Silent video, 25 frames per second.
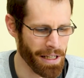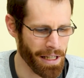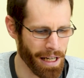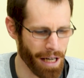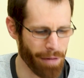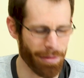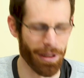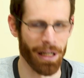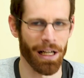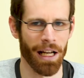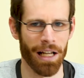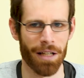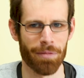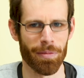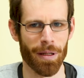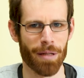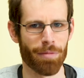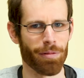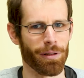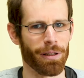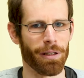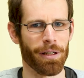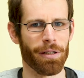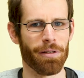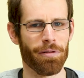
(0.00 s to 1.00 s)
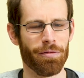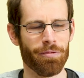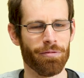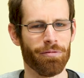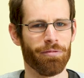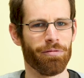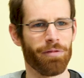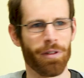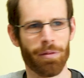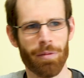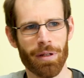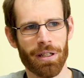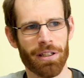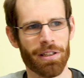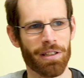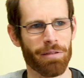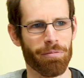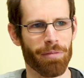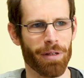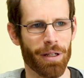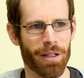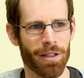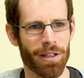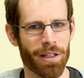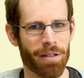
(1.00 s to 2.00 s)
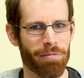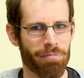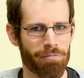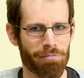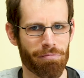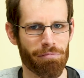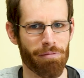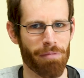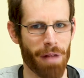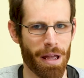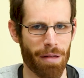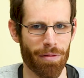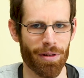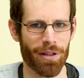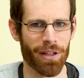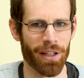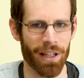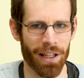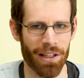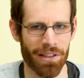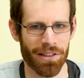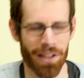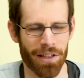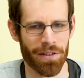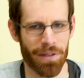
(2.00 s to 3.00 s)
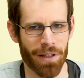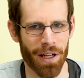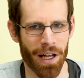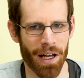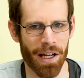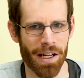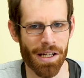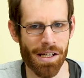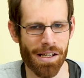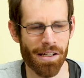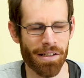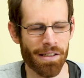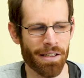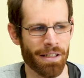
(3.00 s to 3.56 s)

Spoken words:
I mean, clearly people who committed murder maybe think it's okay,